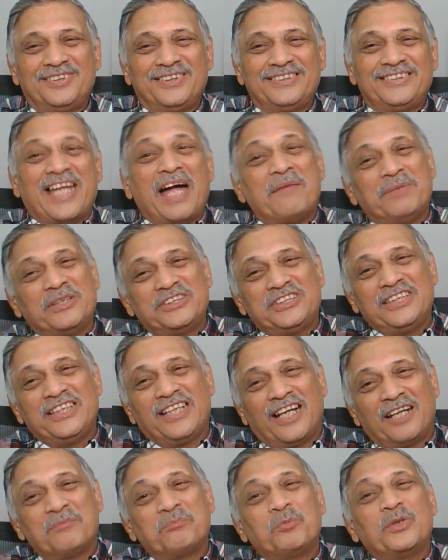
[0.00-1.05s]
damaging
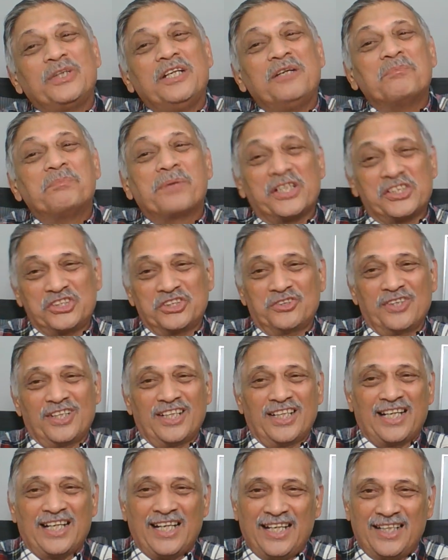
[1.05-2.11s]
and putting pressure
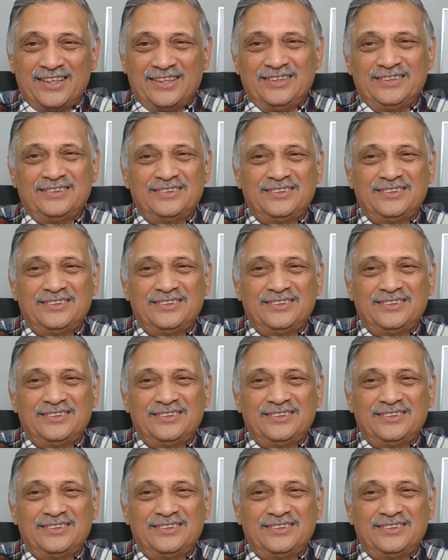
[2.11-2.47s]
on our heart,